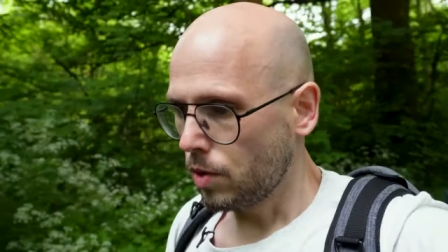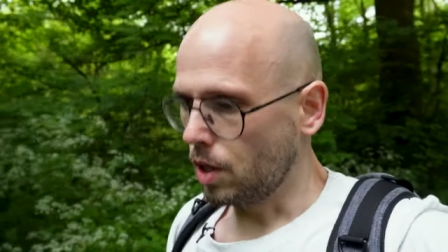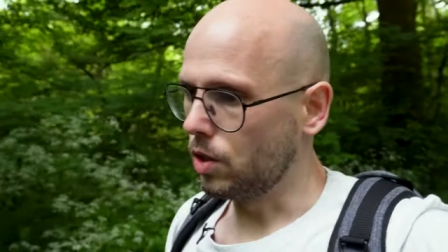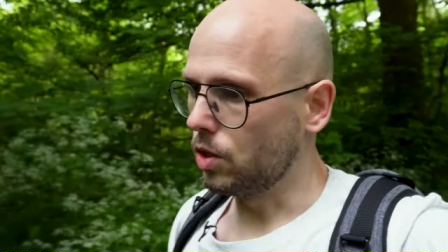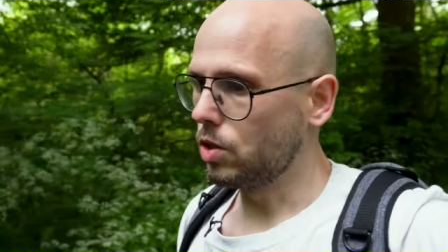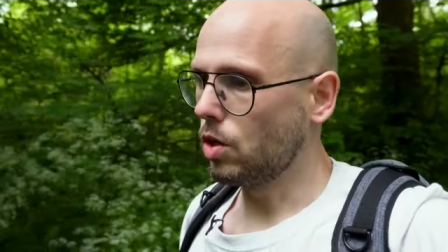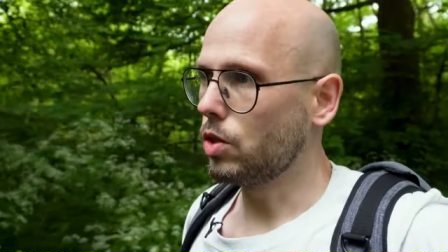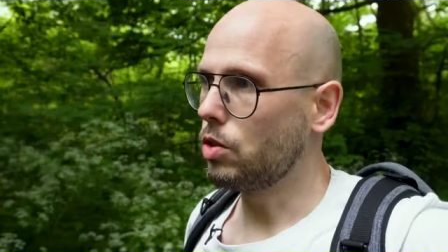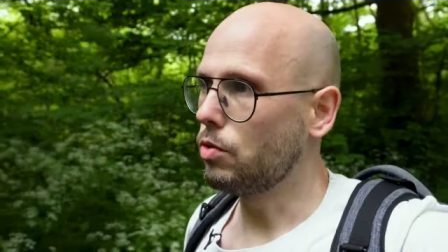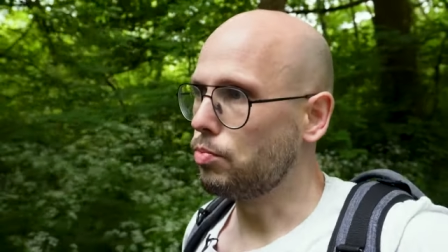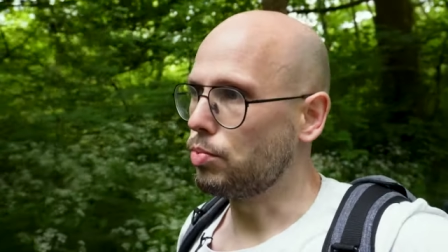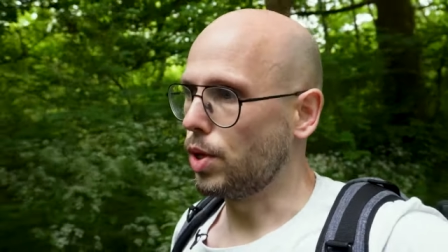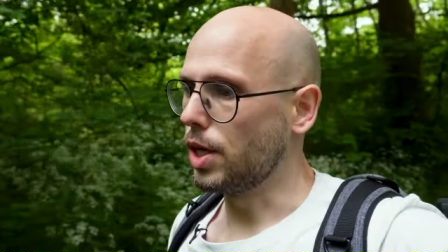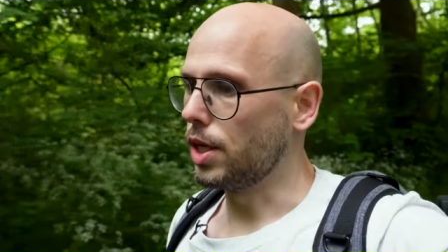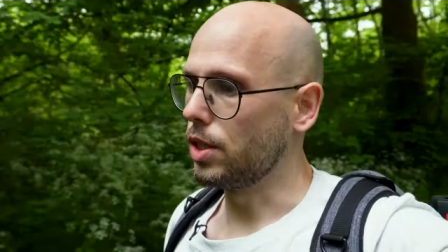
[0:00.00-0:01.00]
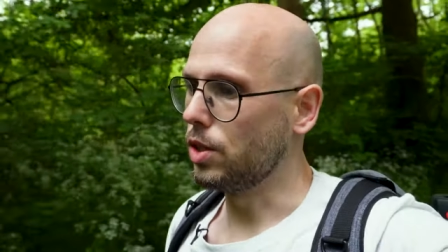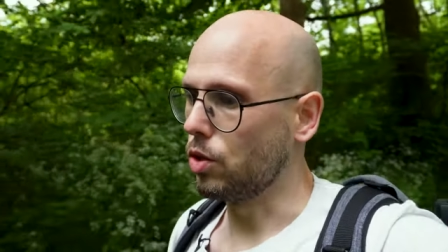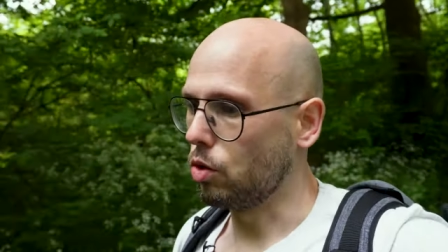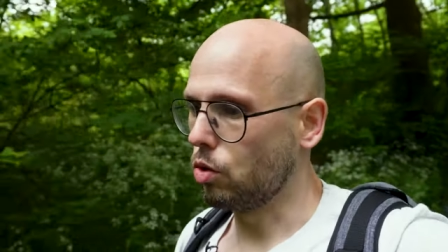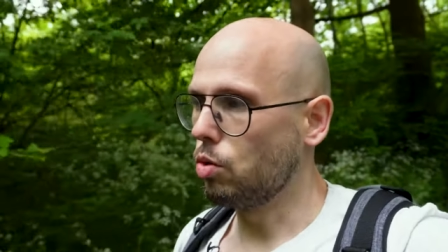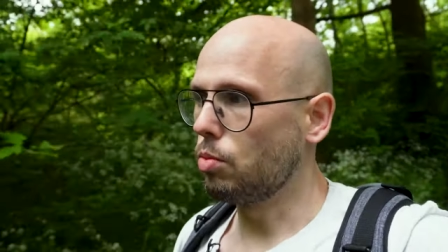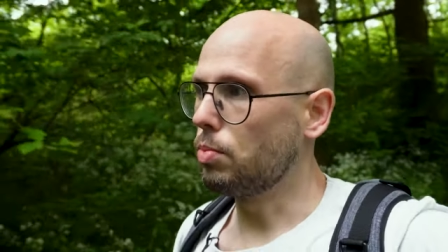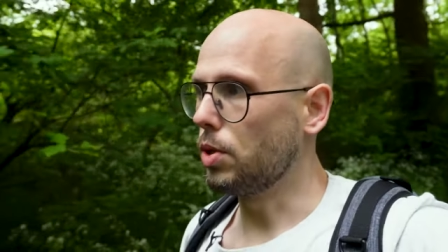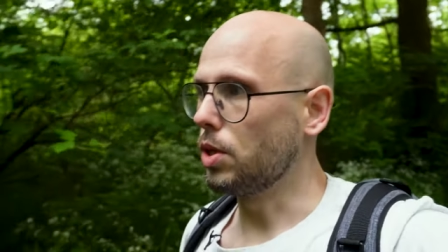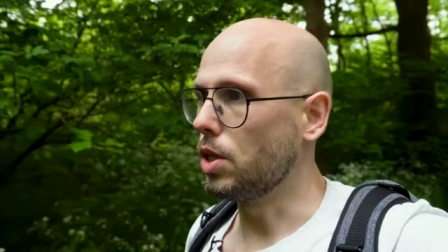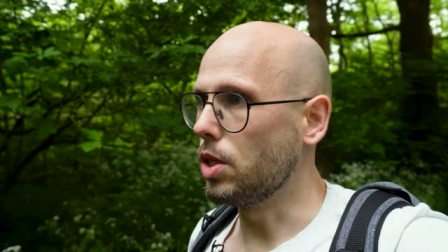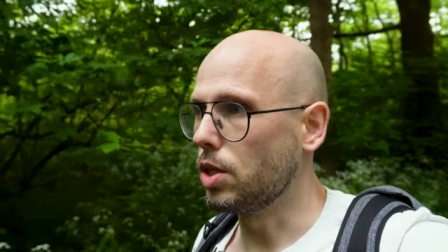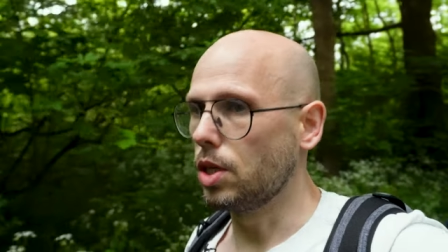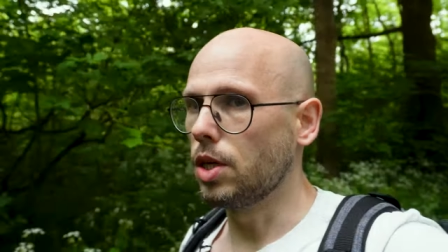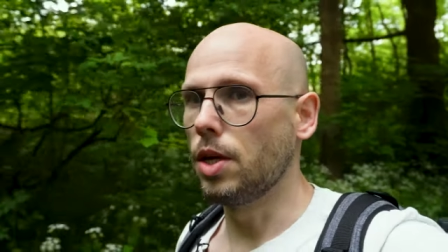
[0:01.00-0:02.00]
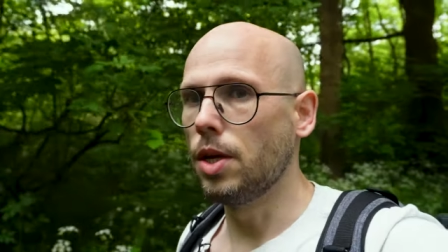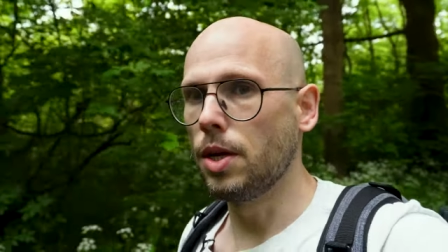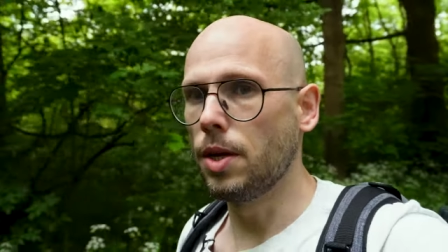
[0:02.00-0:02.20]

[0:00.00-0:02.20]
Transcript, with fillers: And there's lots of brands and companies.